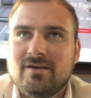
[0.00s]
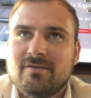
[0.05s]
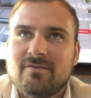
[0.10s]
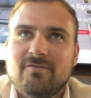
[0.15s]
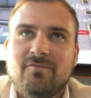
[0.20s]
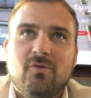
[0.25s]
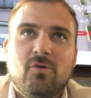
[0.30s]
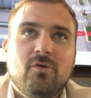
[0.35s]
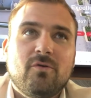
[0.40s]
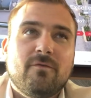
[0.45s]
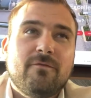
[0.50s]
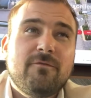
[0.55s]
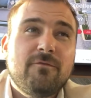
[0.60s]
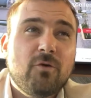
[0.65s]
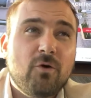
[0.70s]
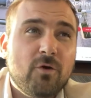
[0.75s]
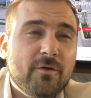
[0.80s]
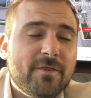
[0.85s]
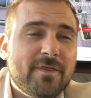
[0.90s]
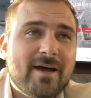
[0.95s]
for
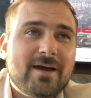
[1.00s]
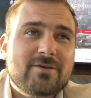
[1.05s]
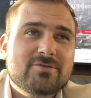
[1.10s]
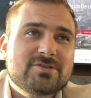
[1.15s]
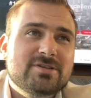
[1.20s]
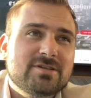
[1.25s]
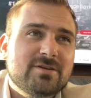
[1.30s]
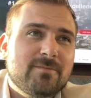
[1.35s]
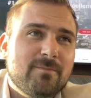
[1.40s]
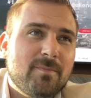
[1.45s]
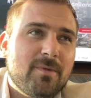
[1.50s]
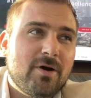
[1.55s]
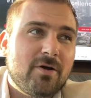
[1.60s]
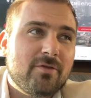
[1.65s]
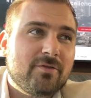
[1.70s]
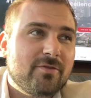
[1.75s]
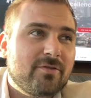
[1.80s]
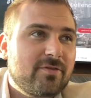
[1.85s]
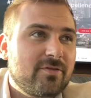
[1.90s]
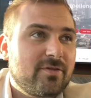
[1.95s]
4,000 a
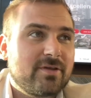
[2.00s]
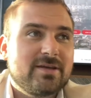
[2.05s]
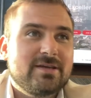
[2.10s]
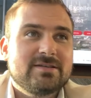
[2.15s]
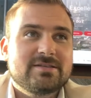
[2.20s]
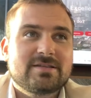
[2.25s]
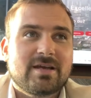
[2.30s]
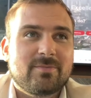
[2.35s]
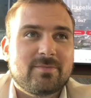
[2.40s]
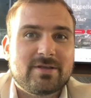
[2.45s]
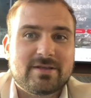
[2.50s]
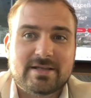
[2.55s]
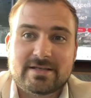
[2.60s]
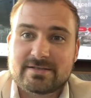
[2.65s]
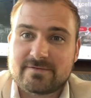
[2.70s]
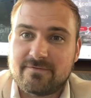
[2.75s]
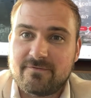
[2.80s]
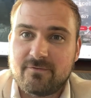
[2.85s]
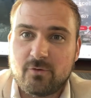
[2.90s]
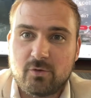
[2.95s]
month is, I mean,
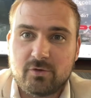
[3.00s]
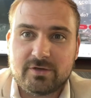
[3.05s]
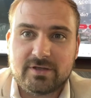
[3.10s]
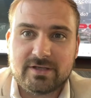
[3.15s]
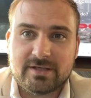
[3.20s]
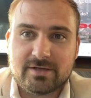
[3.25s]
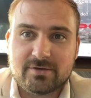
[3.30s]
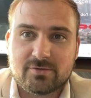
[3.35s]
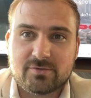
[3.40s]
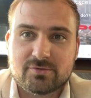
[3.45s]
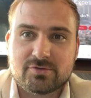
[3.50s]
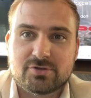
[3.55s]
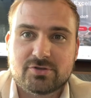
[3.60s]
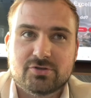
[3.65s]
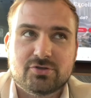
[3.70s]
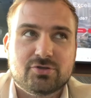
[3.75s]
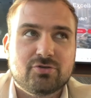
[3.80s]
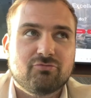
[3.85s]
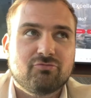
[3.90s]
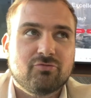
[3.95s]
that's four deals. You
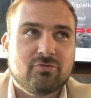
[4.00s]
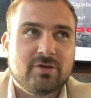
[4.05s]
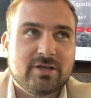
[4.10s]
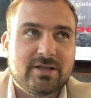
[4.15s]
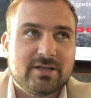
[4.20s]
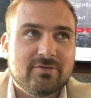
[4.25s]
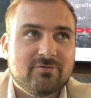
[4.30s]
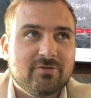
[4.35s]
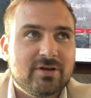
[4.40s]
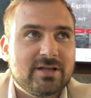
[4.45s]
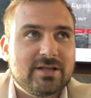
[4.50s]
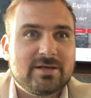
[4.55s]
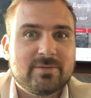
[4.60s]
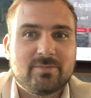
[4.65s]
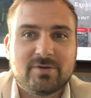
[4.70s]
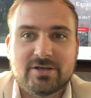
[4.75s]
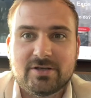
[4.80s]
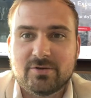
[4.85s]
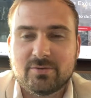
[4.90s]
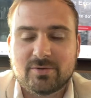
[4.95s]
should really, really
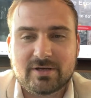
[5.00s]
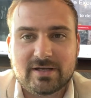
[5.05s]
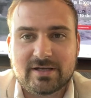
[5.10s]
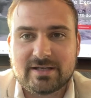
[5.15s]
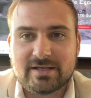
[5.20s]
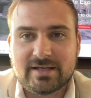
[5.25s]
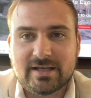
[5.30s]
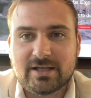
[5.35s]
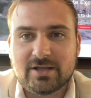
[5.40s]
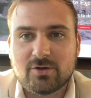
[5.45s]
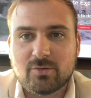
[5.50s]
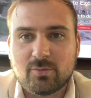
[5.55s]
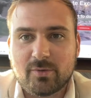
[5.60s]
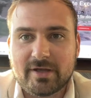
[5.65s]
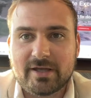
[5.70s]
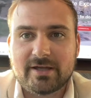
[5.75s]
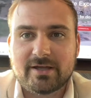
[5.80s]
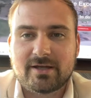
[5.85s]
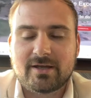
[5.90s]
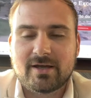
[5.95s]
be doing a deal a
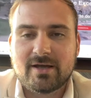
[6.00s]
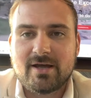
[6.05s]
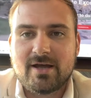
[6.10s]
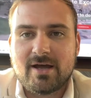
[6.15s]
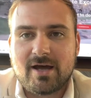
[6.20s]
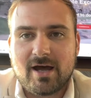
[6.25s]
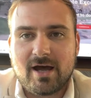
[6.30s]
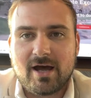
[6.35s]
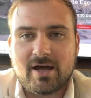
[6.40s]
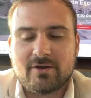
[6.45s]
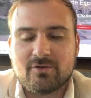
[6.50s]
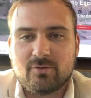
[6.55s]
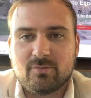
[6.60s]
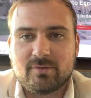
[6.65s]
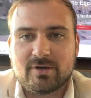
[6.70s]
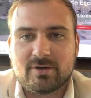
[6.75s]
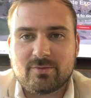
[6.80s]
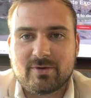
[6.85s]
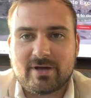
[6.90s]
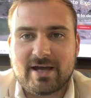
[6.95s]
week. Uh,
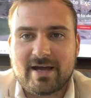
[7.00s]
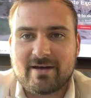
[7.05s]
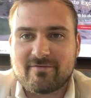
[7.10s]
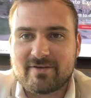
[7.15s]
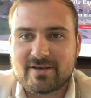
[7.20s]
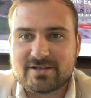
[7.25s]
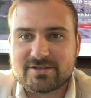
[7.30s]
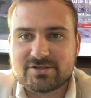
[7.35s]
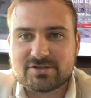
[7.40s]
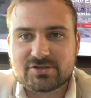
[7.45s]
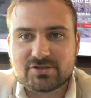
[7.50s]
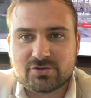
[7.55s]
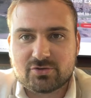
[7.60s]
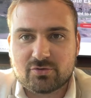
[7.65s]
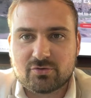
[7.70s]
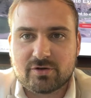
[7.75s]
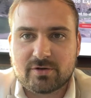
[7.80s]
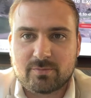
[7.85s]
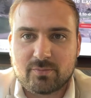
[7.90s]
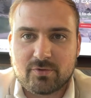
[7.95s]
normally we have agents
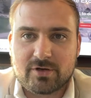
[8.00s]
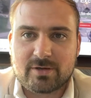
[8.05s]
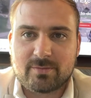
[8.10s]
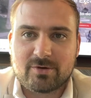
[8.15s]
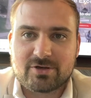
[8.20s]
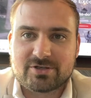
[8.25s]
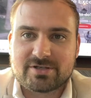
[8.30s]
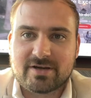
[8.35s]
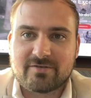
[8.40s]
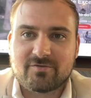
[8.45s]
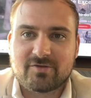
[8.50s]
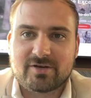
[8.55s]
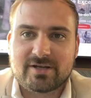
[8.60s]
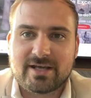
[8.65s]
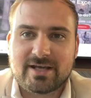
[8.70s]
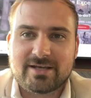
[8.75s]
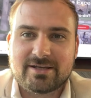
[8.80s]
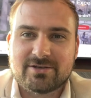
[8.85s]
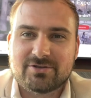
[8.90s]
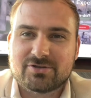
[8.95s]
touring pretty much every
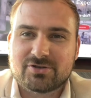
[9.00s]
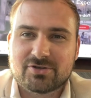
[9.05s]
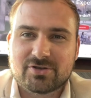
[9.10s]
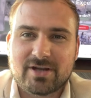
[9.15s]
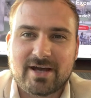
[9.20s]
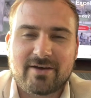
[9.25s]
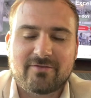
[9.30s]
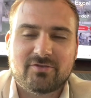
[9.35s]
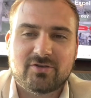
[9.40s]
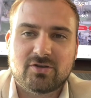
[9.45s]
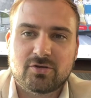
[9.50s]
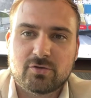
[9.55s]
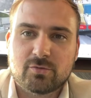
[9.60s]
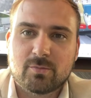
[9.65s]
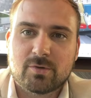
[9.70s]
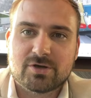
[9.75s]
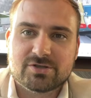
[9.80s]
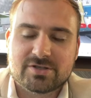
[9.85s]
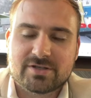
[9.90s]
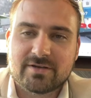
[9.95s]
day. You shouldn't have too
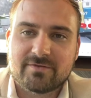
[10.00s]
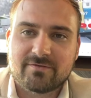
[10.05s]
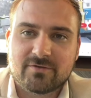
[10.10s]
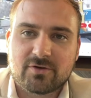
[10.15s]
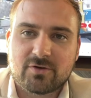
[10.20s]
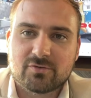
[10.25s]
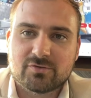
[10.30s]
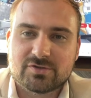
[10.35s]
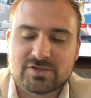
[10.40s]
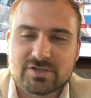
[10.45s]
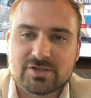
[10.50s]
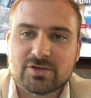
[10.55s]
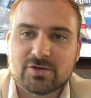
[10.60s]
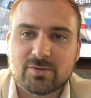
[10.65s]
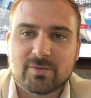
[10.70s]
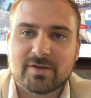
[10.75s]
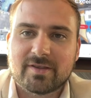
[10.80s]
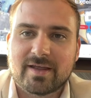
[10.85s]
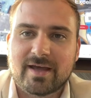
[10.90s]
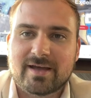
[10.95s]
much difficulty
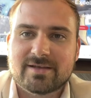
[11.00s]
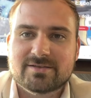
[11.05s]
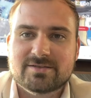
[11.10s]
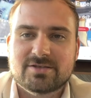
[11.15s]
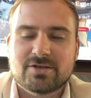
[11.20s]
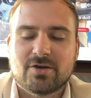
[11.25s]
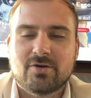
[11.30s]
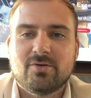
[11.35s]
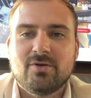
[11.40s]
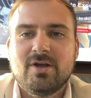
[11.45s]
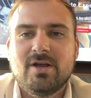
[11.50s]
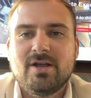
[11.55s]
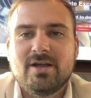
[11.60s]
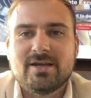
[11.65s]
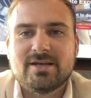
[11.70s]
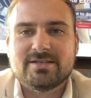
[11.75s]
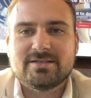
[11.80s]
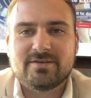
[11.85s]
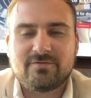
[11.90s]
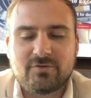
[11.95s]
doing that. So
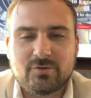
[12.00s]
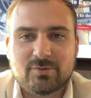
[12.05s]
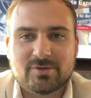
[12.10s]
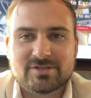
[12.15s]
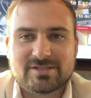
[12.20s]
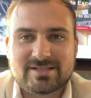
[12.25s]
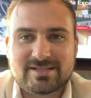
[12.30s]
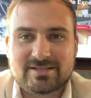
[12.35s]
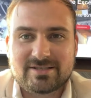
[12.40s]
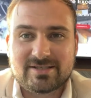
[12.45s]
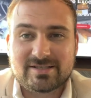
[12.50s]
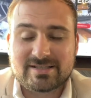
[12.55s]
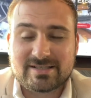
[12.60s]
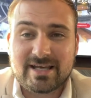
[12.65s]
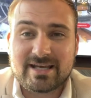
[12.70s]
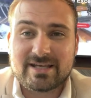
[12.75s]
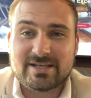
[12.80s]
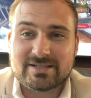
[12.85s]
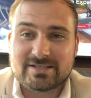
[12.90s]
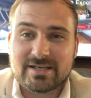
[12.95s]
as if you were to
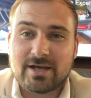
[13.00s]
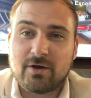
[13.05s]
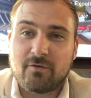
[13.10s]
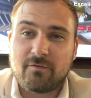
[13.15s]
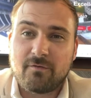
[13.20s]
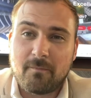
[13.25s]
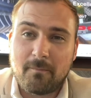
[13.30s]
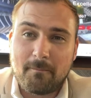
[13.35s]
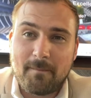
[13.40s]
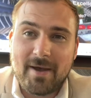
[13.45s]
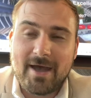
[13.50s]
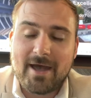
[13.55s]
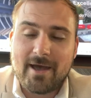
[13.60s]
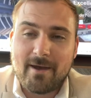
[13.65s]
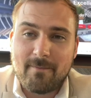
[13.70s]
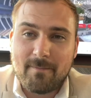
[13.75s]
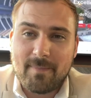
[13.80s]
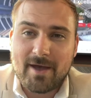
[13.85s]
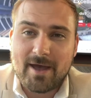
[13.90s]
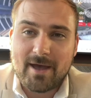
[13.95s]
set yourself a
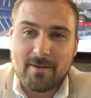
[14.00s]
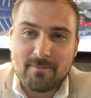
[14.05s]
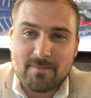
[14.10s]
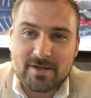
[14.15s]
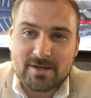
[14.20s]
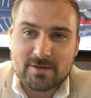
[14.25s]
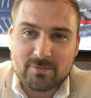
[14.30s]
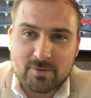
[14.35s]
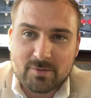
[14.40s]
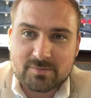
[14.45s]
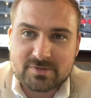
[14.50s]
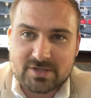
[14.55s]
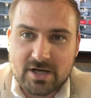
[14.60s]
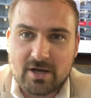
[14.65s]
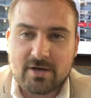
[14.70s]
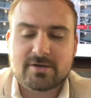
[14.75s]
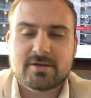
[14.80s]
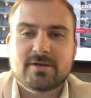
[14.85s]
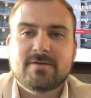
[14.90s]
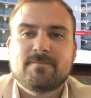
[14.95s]
bare, bare minimum
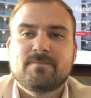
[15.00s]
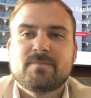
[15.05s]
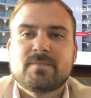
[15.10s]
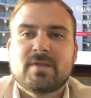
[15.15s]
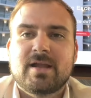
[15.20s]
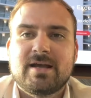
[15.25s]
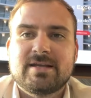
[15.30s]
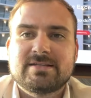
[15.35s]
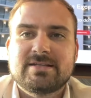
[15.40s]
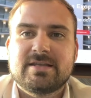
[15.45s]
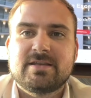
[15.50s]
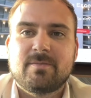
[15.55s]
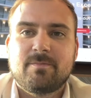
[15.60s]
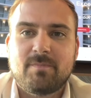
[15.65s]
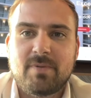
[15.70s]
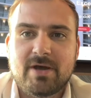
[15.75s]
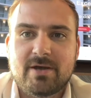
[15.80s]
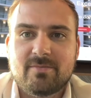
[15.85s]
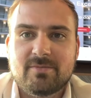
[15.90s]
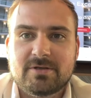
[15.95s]
target, I'd set the
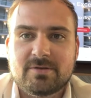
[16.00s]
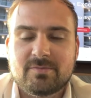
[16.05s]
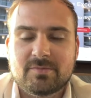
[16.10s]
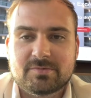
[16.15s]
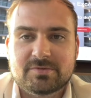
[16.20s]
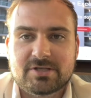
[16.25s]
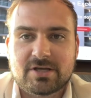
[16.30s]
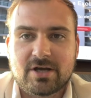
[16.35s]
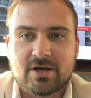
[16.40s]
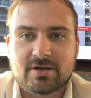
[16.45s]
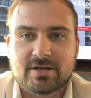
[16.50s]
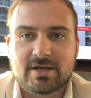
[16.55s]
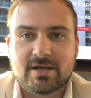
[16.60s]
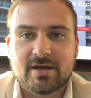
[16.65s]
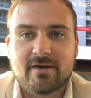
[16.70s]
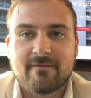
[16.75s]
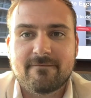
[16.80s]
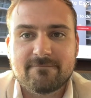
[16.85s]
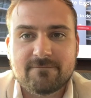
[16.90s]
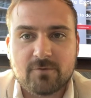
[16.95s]
bare minimum target
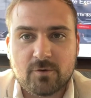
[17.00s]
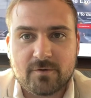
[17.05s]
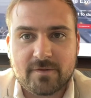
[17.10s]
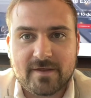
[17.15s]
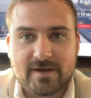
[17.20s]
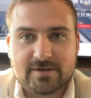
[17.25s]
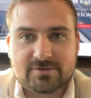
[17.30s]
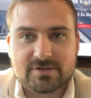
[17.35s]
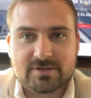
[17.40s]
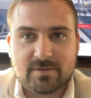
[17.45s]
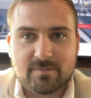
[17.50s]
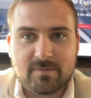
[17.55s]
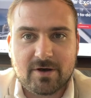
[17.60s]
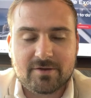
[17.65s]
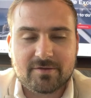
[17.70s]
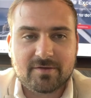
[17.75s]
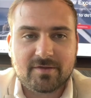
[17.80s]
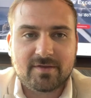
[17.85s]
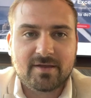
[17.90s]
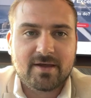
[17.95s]
at 4,000 a
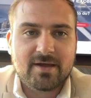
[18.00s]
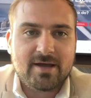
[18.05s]
month.